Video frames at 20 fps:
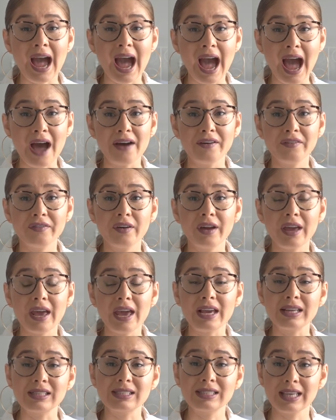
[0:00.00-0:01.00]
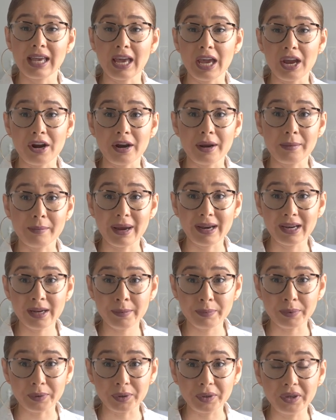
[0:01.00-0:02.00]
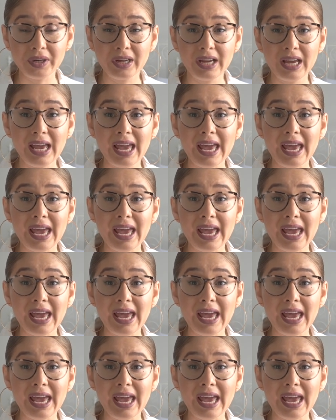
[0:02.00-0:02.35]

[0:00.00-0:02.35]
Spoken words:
have a tear in my nipple.